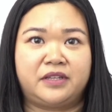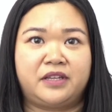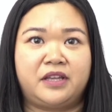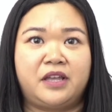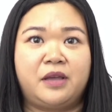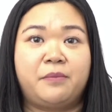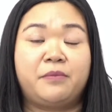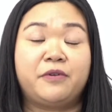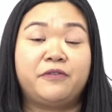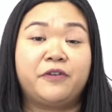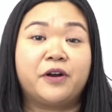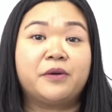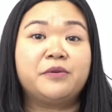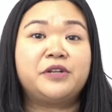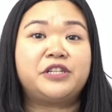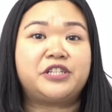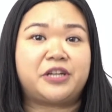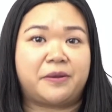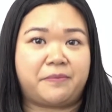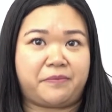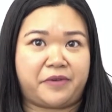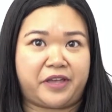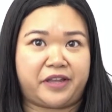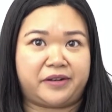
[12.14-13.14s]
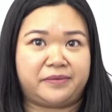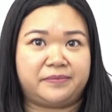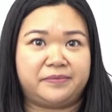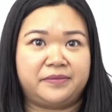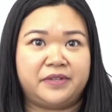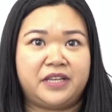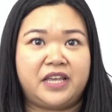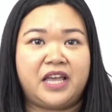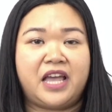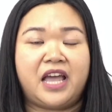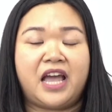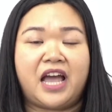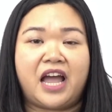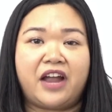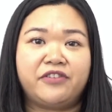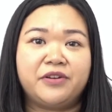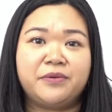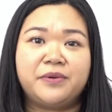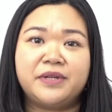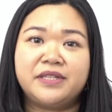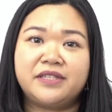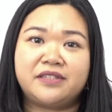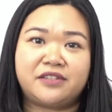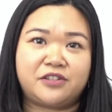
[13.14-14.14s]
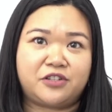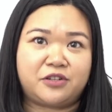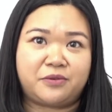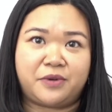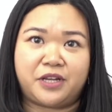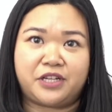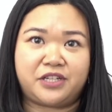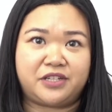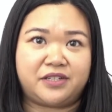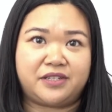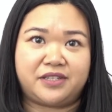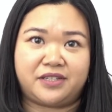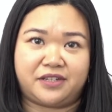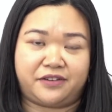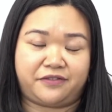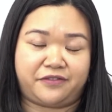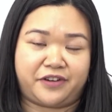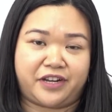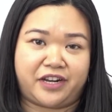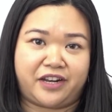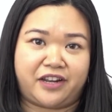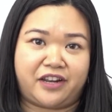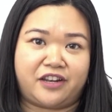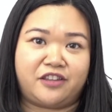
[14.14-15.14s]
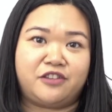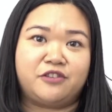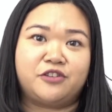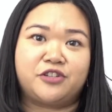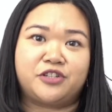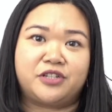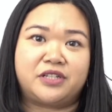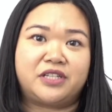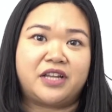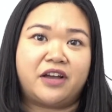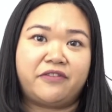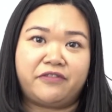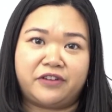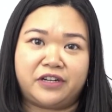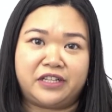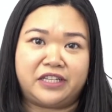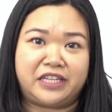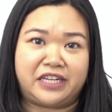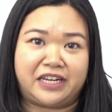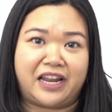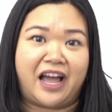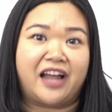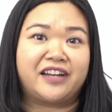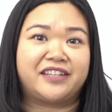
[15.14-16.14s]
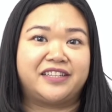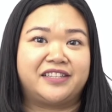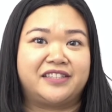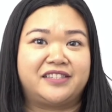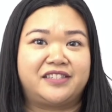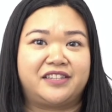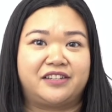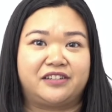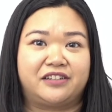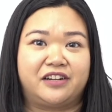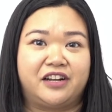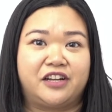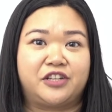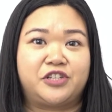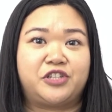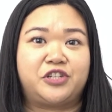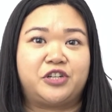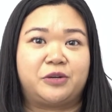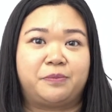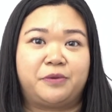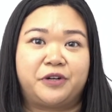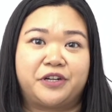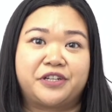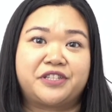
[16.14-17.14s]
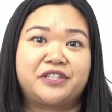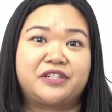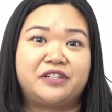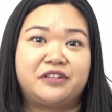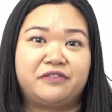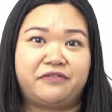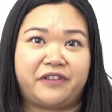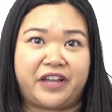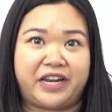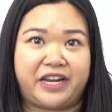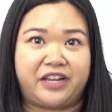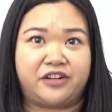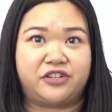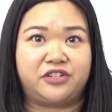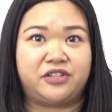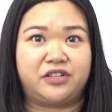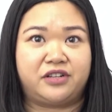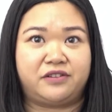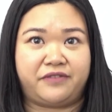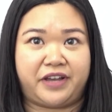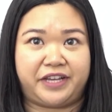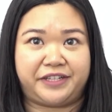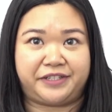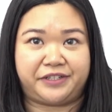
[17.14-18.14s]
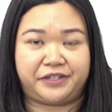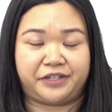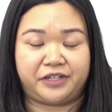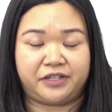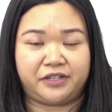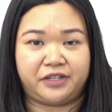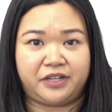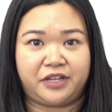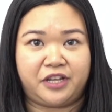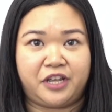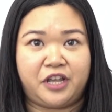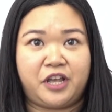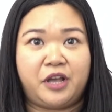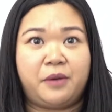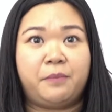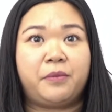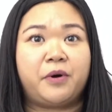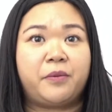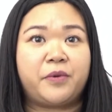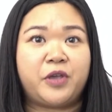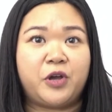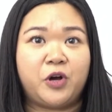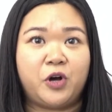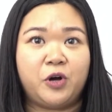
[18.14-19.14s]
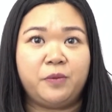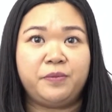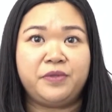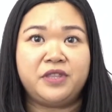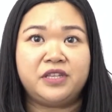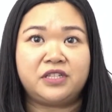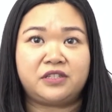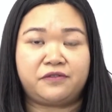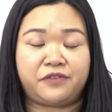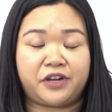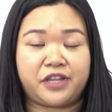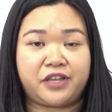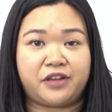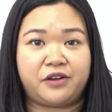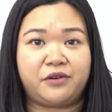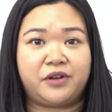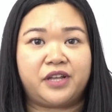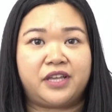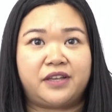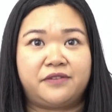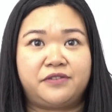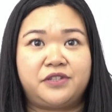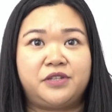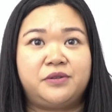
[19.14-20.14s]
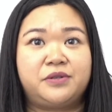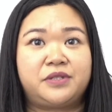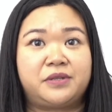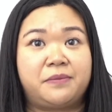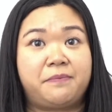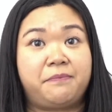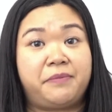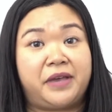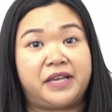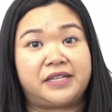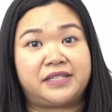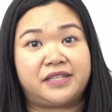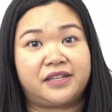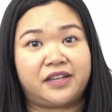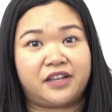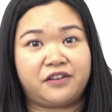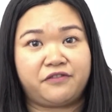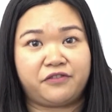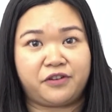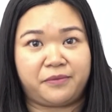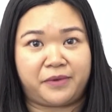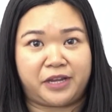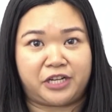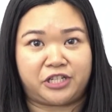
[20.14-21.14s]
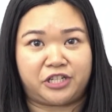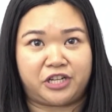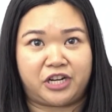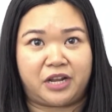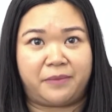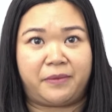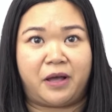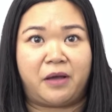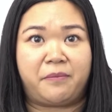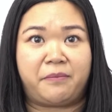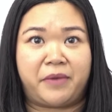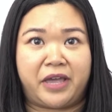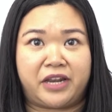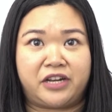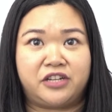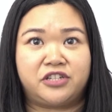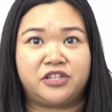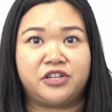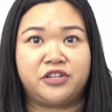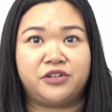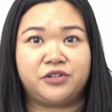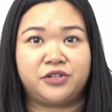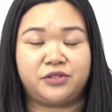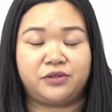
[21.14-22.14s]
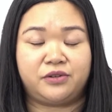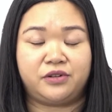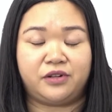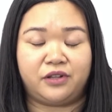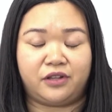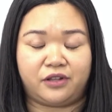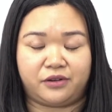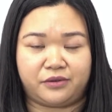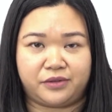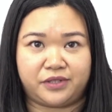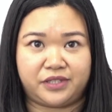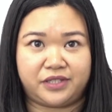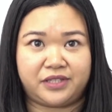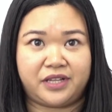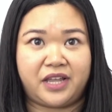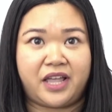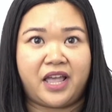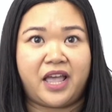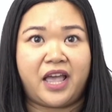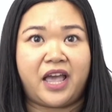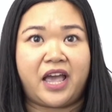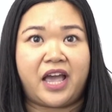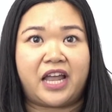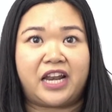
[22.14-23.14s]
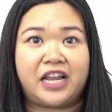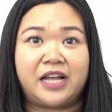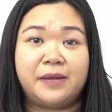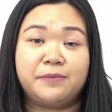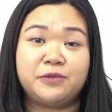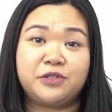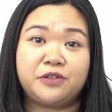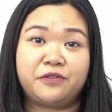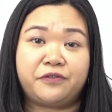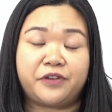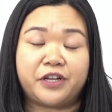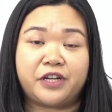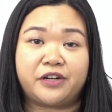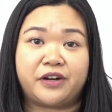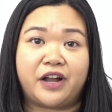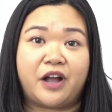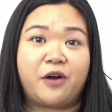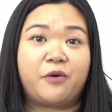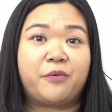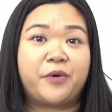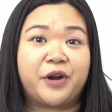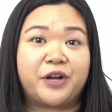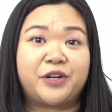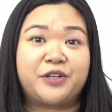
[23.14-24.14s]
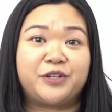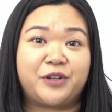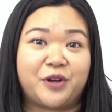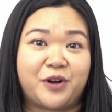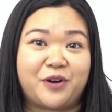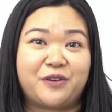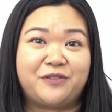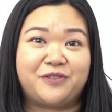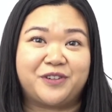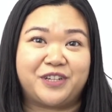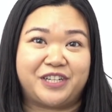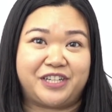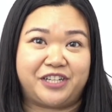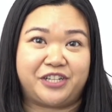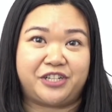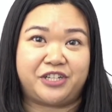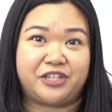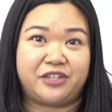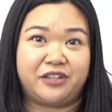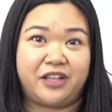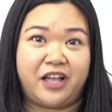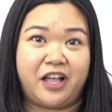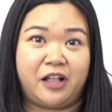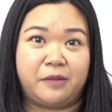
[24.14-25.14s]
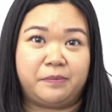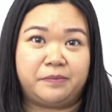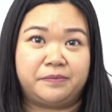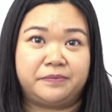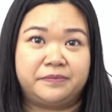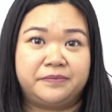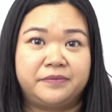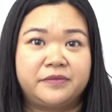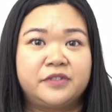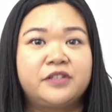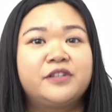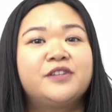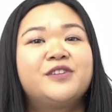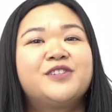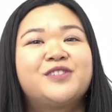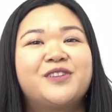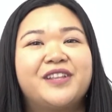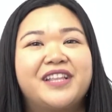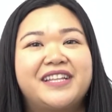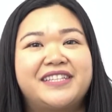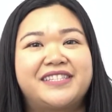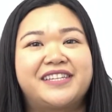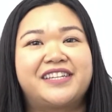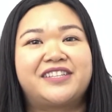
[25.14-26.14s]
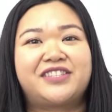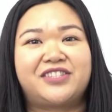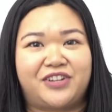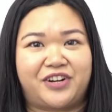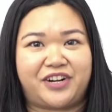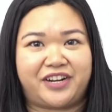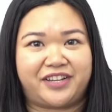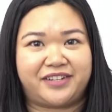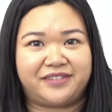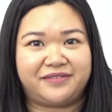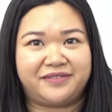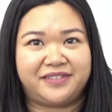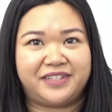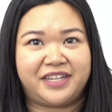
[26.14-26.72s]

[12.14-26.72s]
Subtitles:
Before we jump in, everyone's situation is different and you should definitely not consider us your personal financial advisor. But we hope this video gives you some basic information about managing your student loans and helps you figure out where to go for additional help. So let's get started.